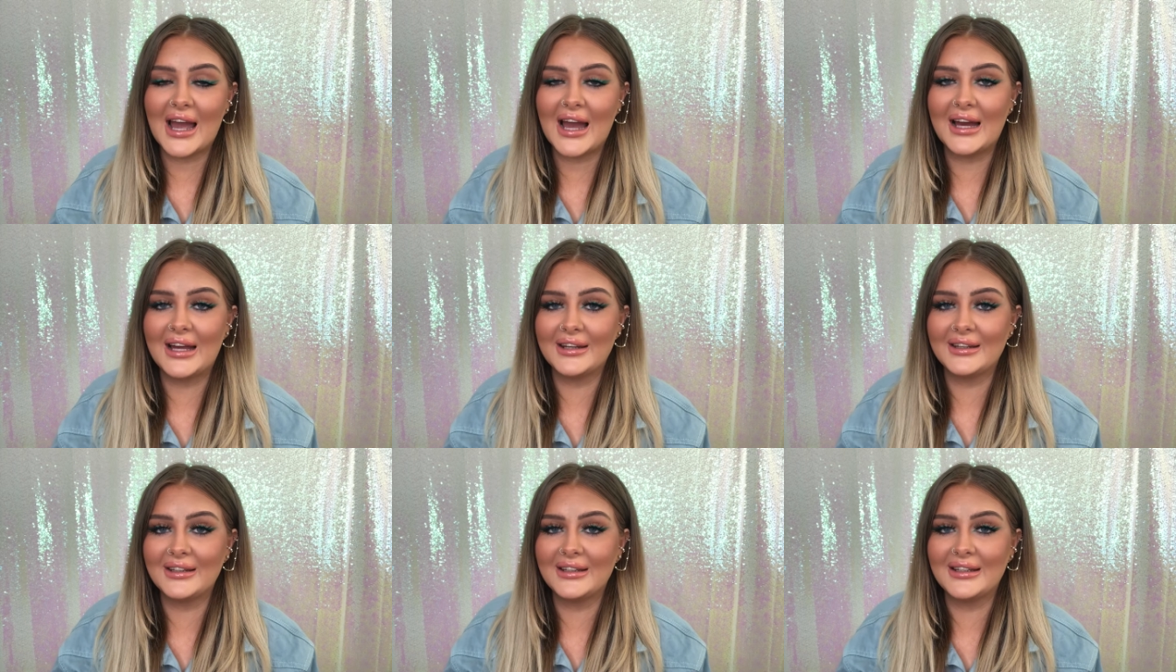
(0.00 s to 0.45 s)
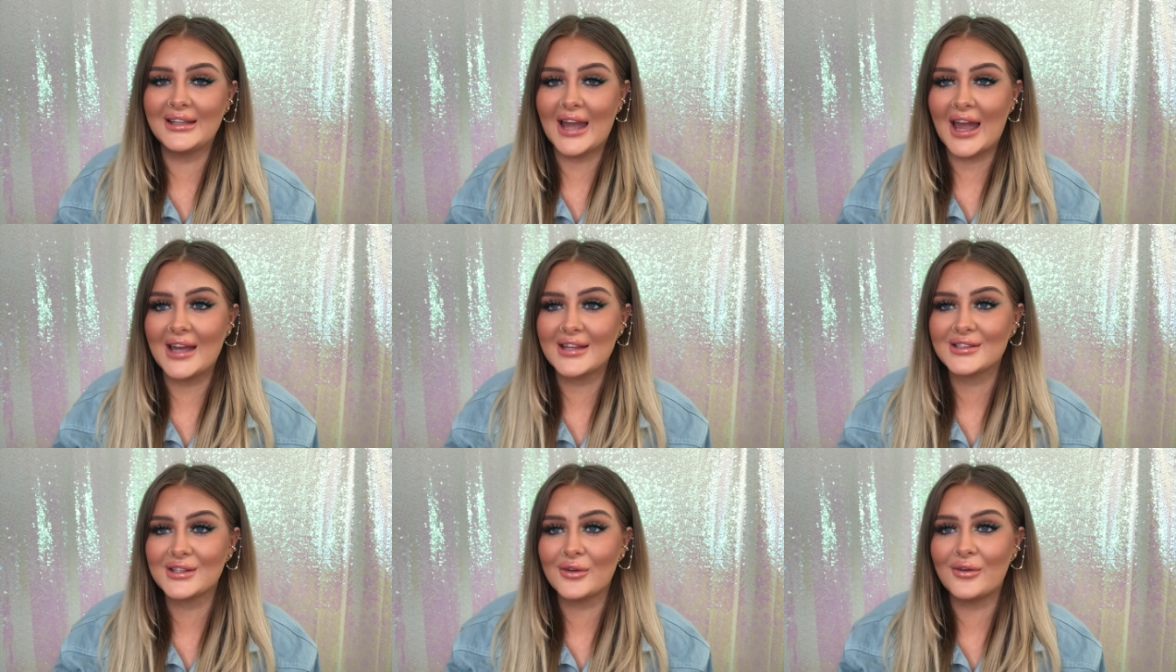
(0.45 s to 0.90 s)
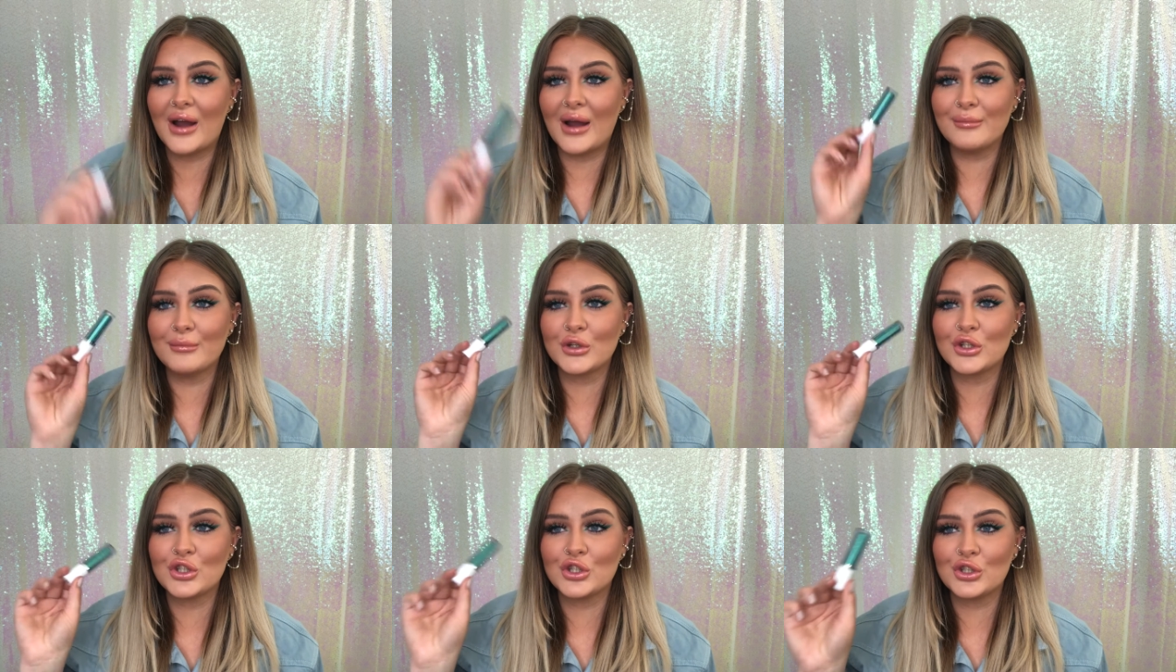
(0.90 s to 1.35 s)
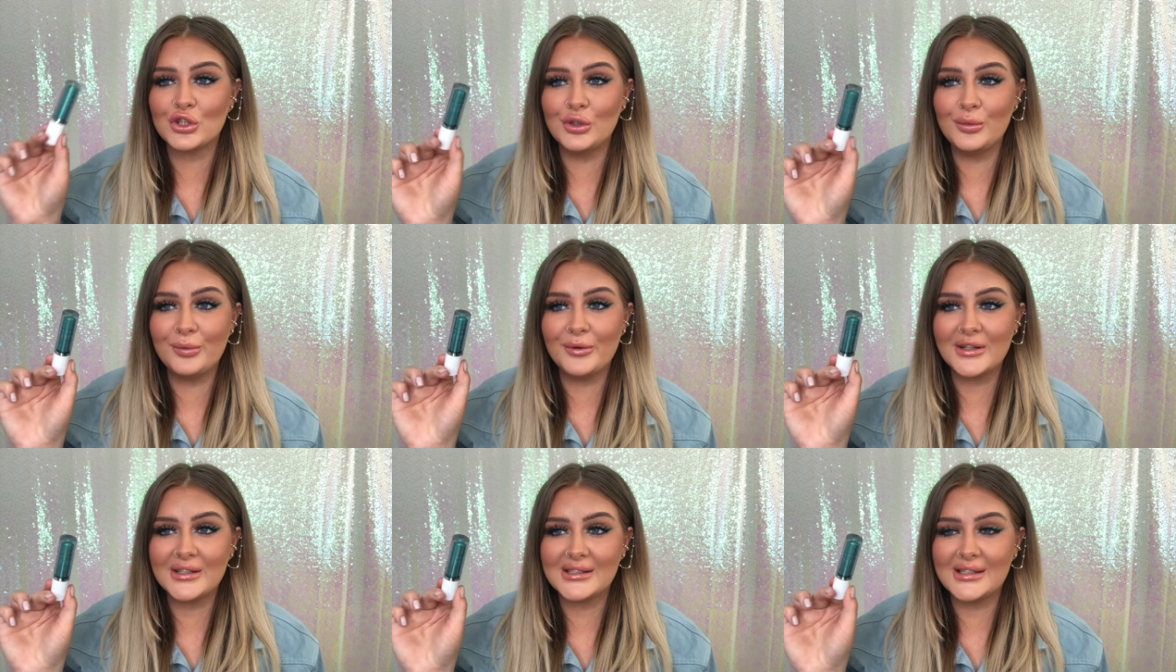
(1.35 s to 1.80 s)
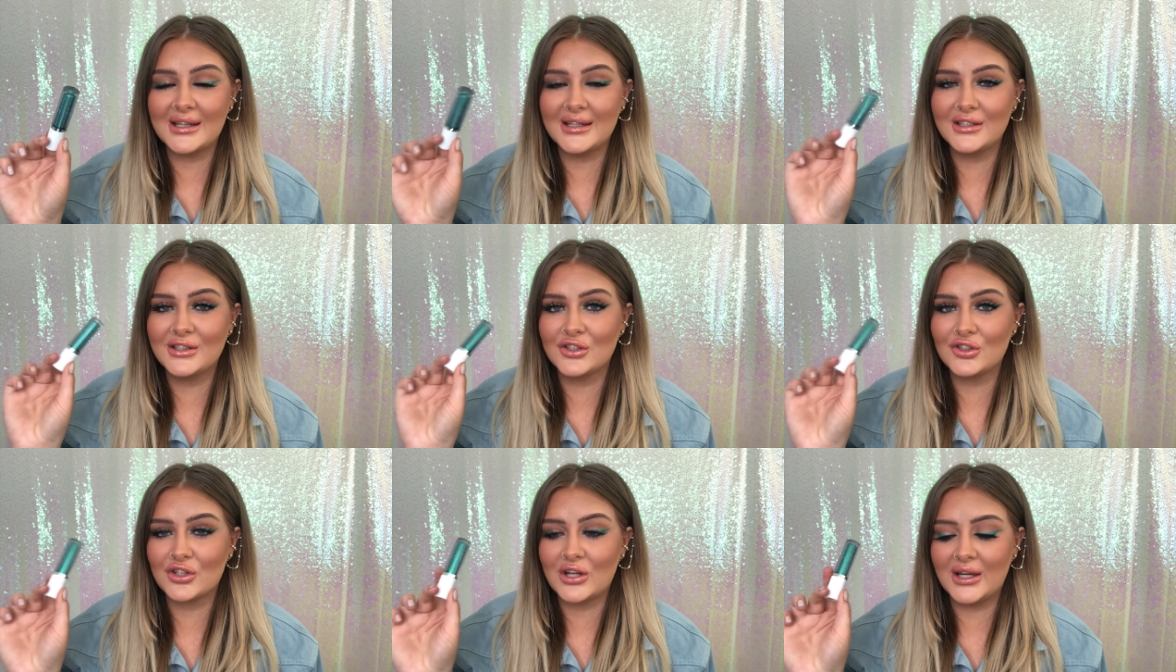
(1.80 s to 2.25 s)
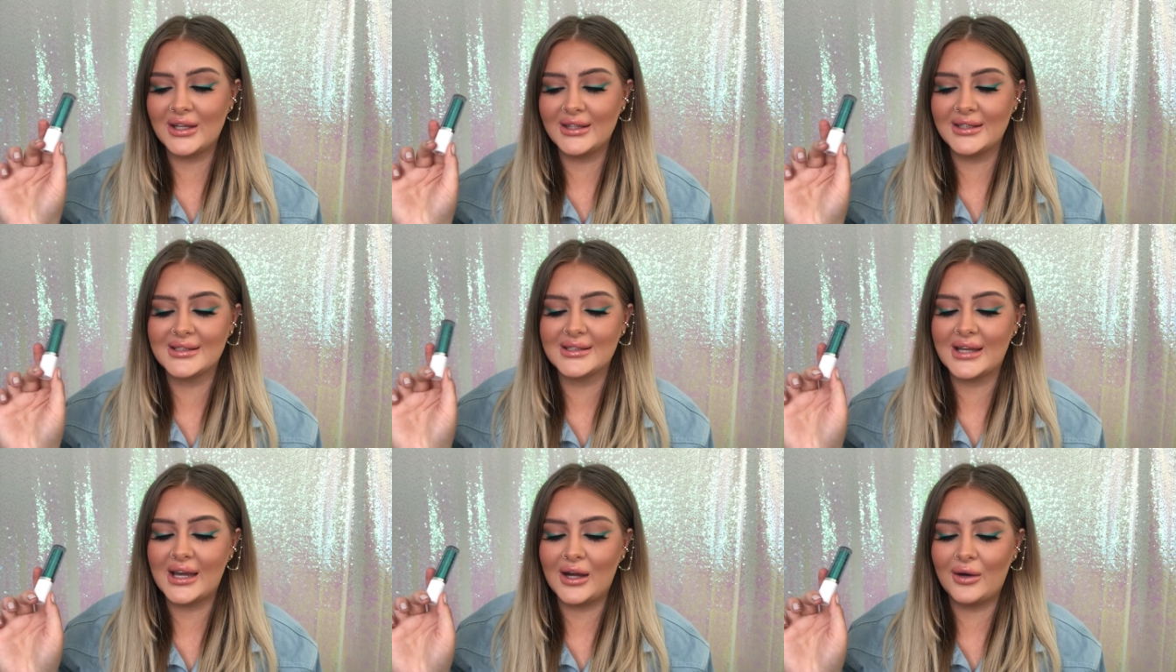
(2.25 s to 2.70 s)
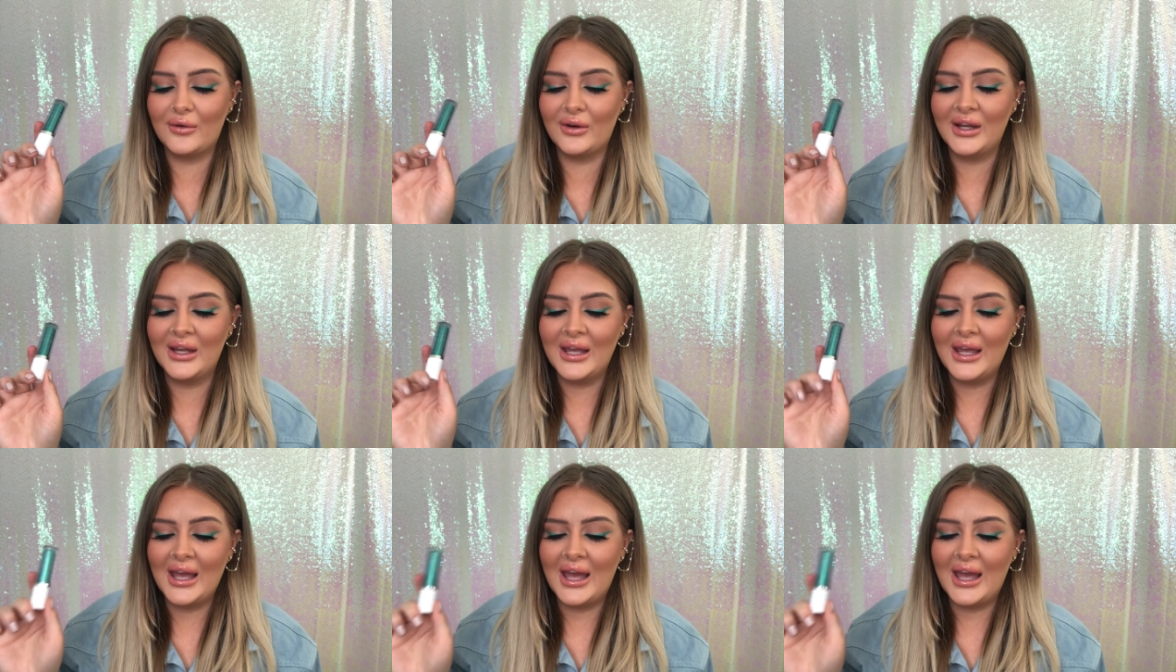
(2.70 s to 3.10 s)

And yeah, so I'm super excited to try this out,